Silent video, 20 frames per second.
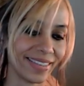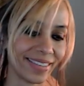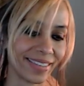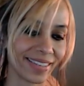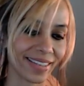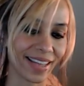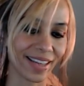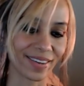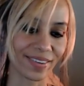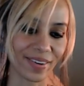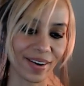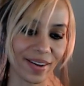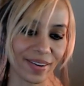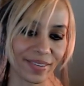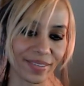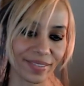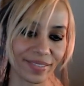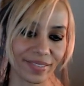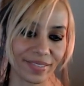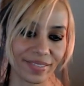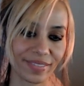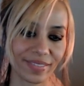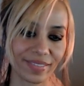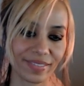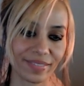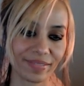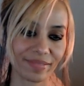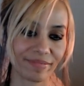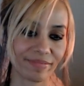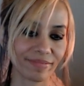I don't know.
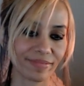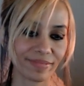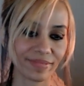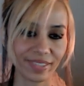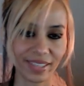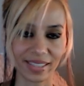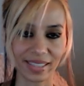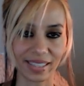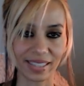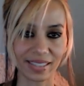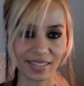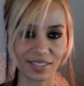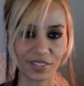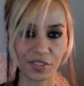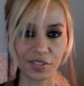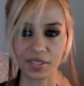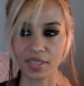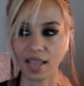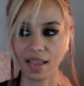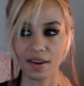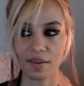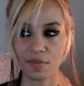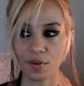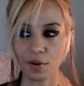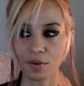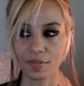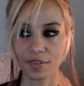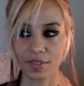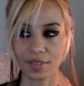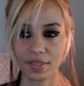I think it's just kind of
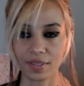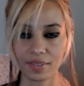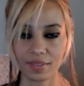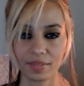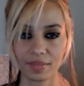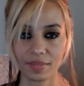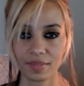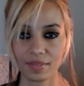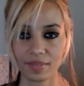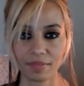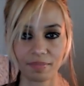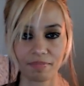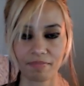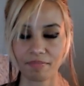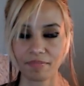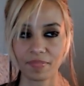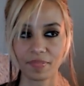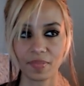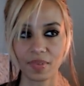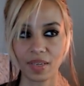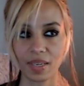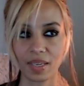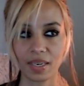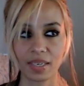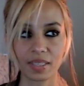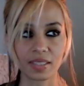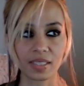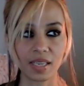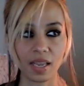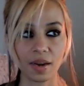over. And
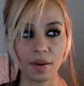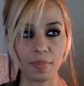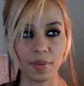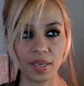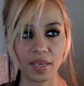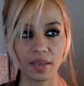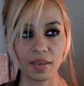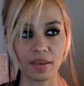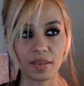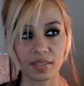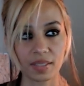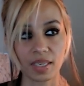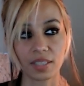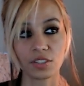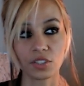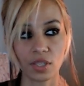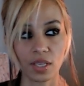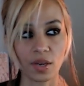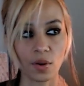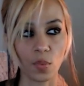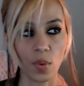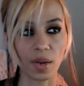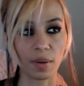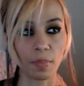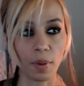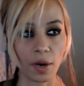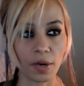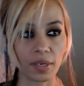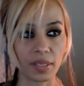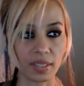it's going to be essentially a
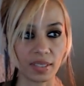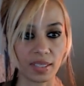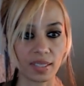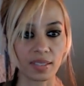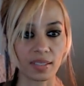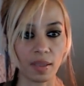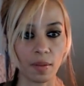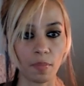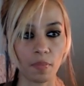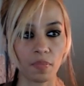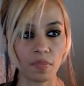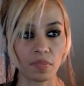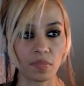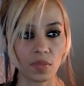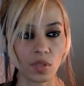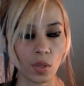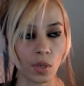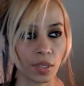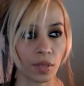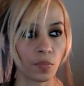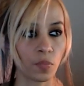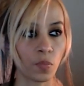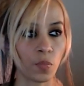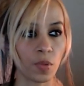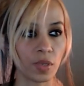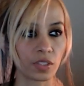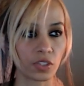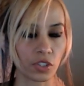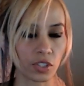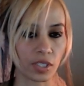one-party system. The only,
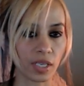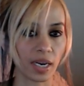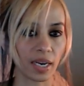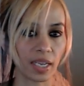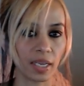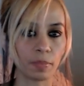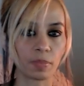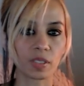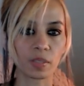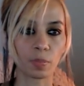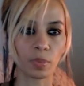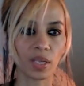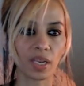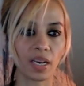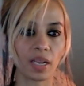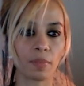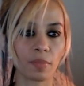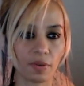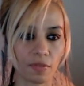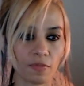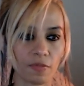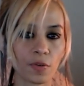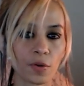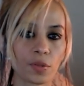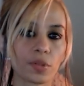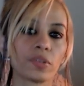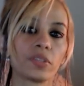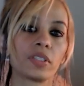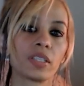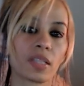it's just going to keep splitting, but
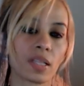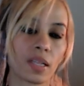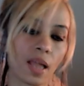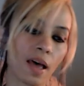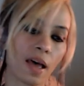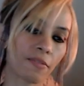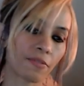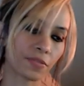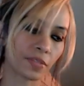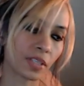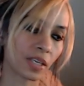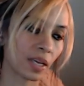further to the left